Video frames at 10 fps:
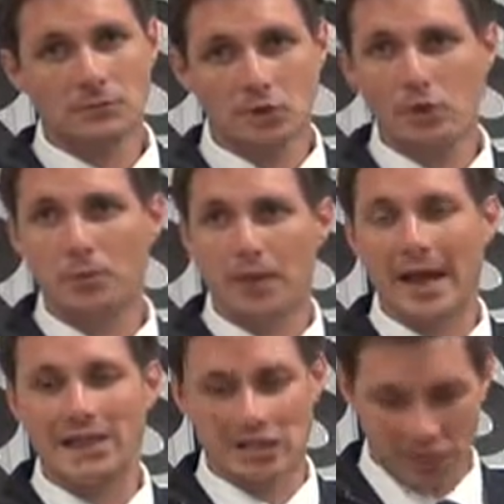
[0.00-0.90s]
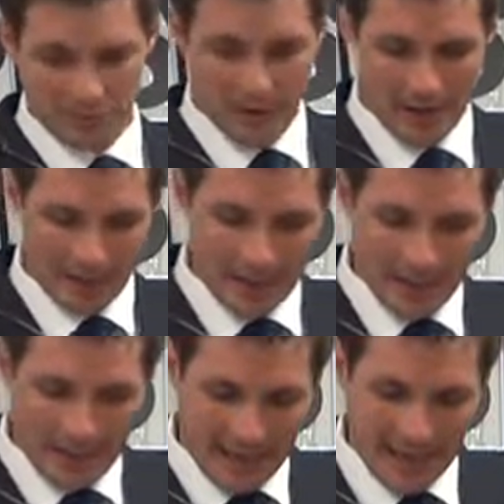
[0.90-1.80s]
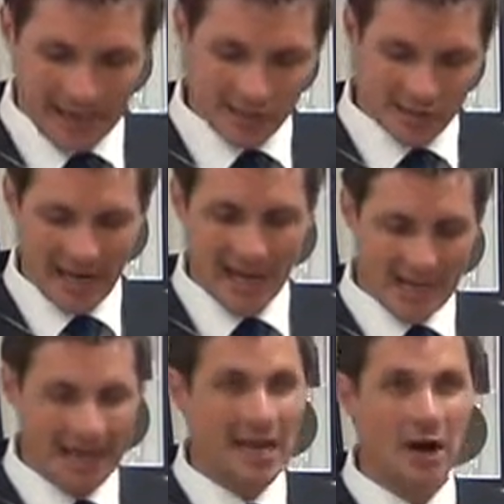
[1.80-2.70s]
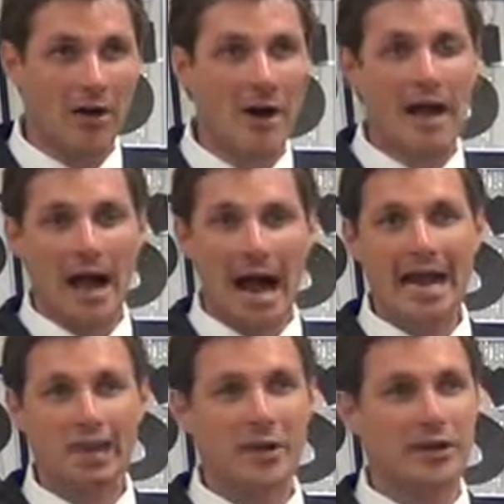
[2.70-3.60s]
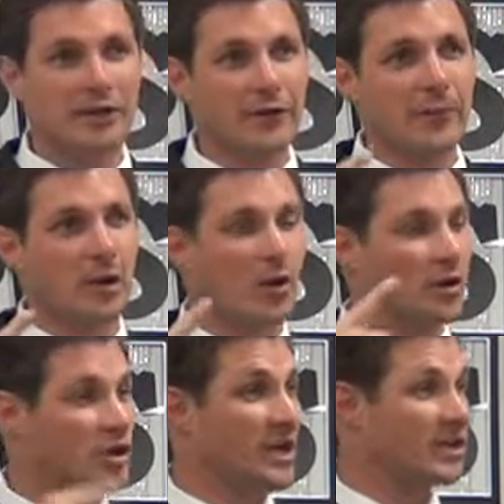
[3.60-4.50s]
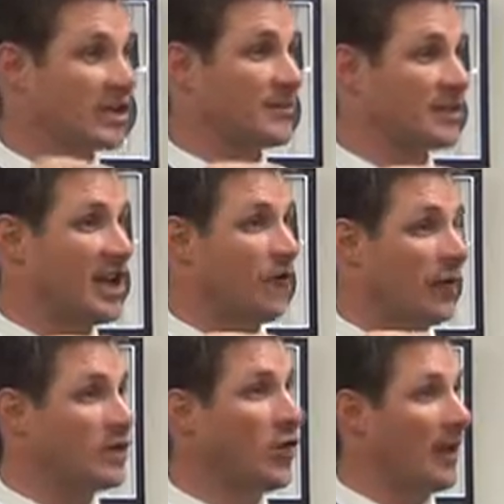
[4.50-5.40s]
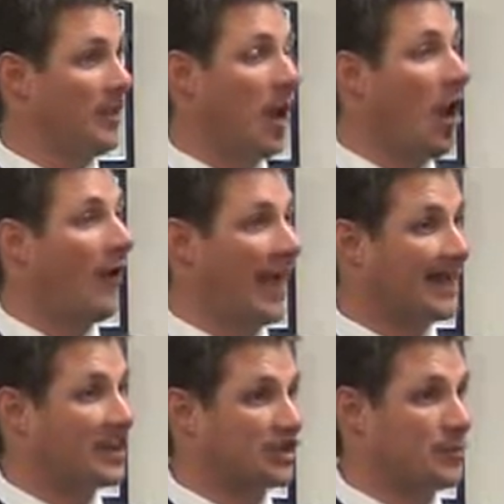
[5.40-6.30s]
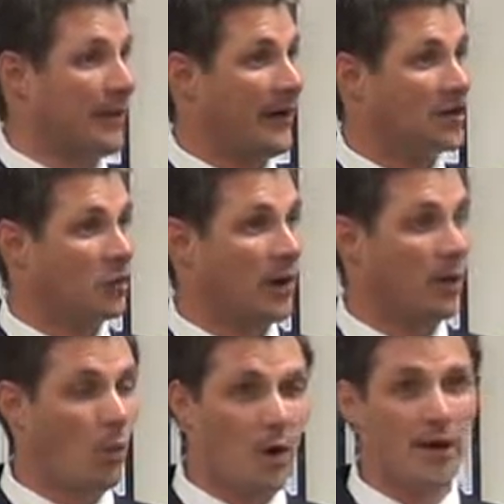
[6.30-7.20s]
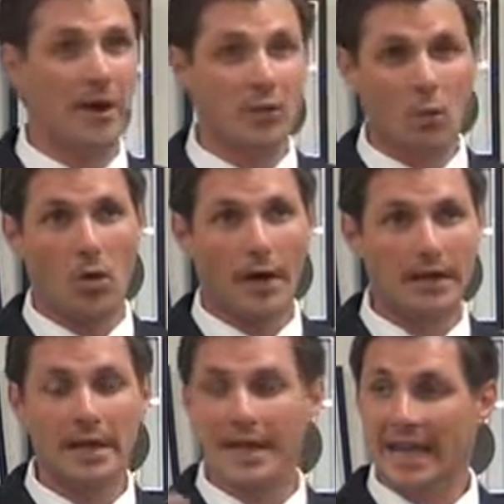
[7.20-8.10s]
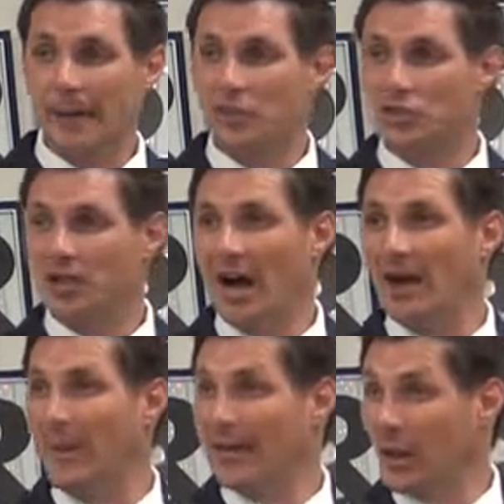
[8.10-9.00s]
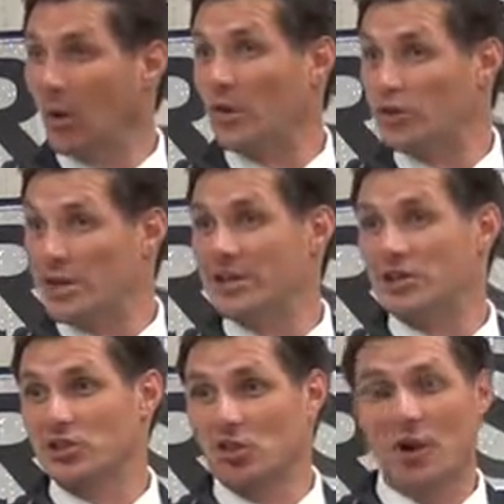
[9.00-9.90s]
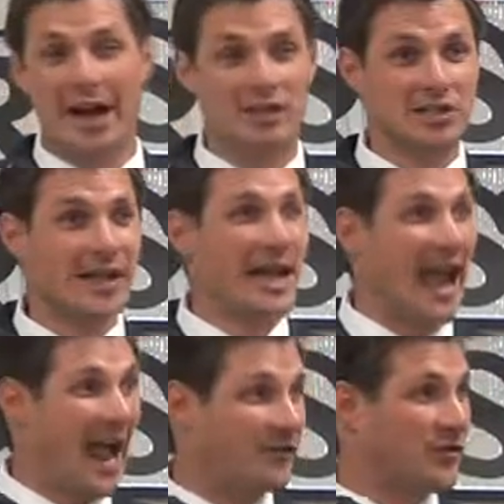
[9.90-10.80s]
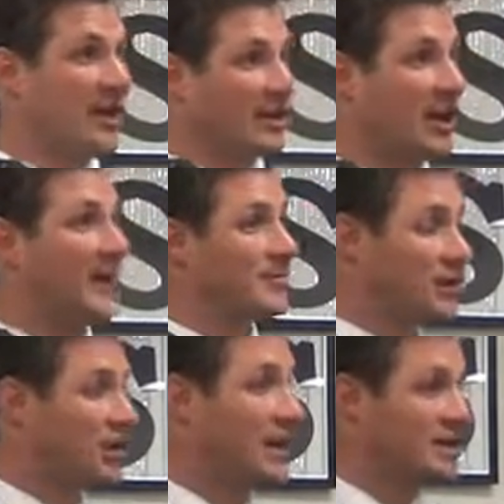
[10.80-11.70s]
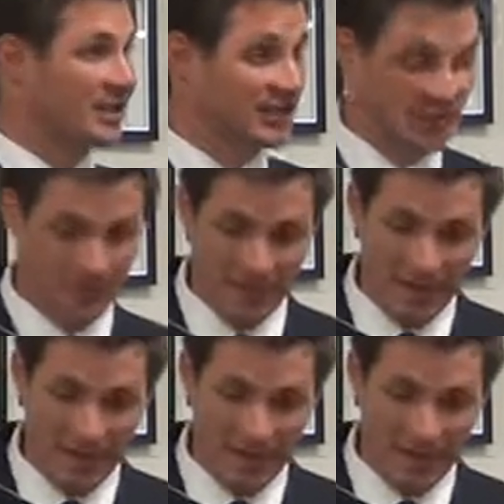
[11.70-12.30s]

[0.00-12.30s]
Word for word: Two places, but he is saying here, I learned it from the Lord Jesus himself. We know that Paul had an experience where one-on-one he was taught by the Lord Jesus Christ after he had come to Jesus.